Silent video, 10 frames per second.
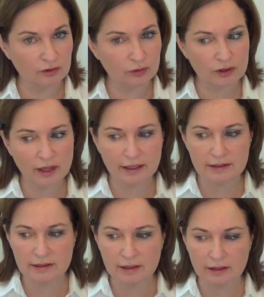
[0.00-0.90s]
Sort of
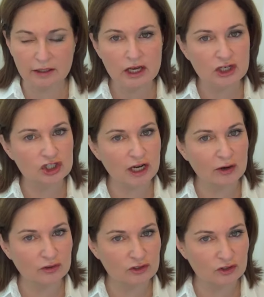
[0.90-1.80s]
that
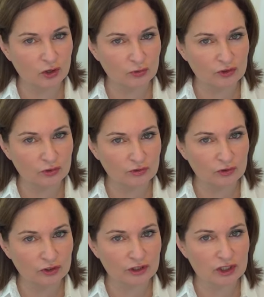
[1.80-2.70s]
Sharon Stone sort of
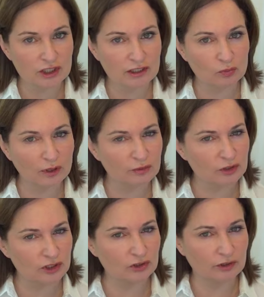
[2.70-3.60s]
look that she did once, where
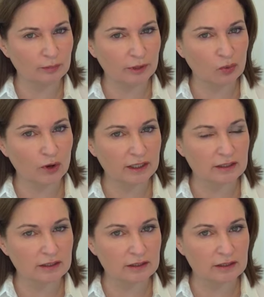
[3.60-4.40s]
she took a big white,